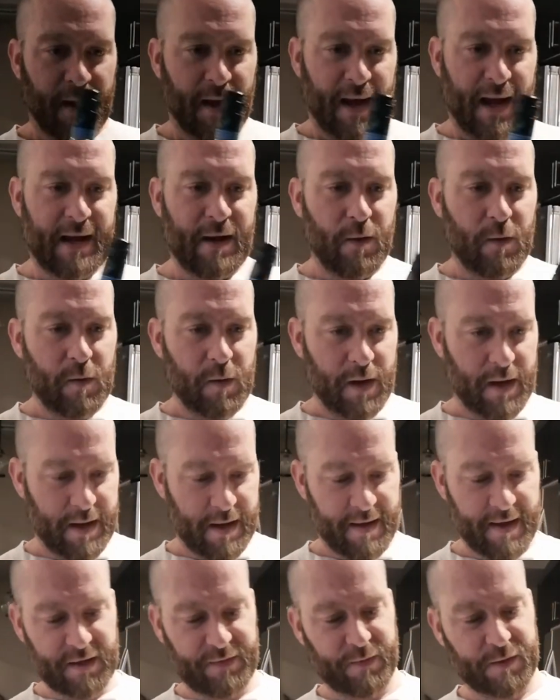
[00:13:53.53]
Hello,
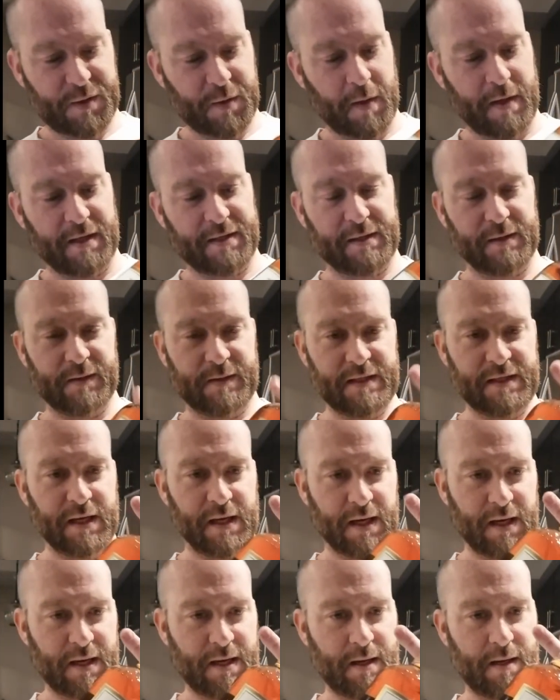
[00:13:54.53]
thanks for joining,
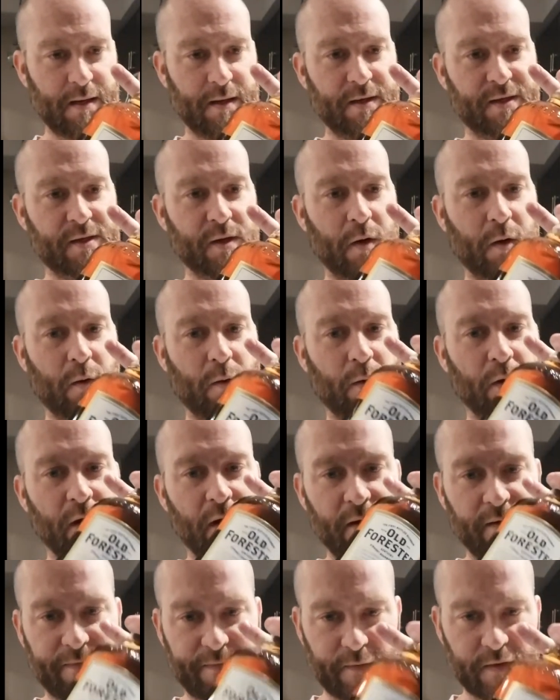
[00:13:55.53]
Susie. So,
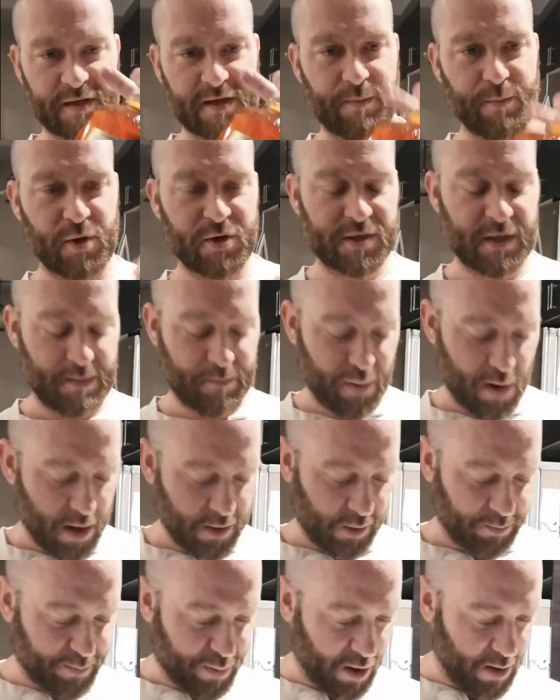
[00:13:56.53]
first commercially
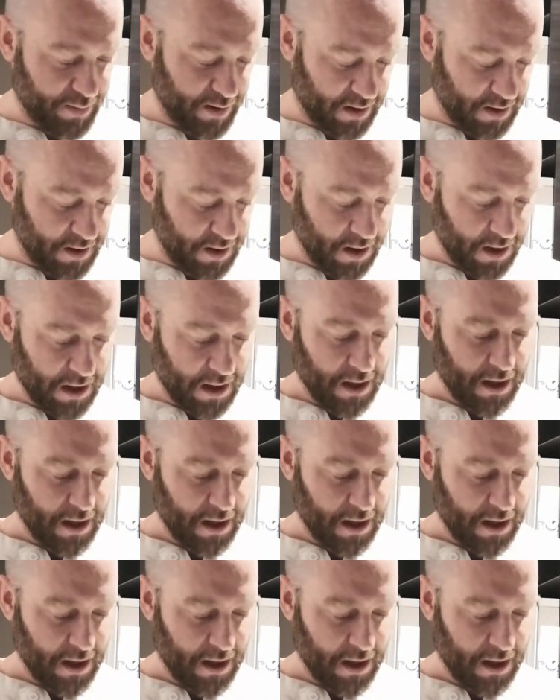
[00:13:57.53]
bottled bourbon,